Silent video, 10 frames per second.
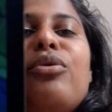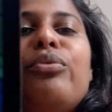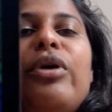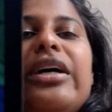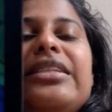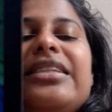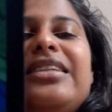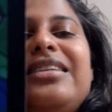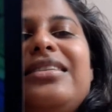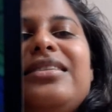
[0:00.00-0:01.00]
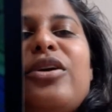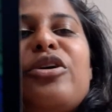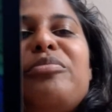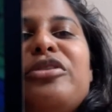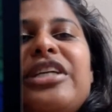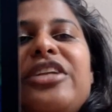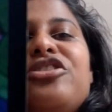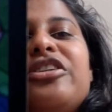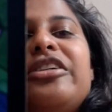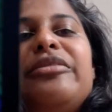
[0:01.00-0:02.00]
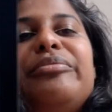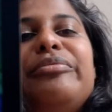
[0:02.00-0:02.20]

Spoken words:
What is your potential?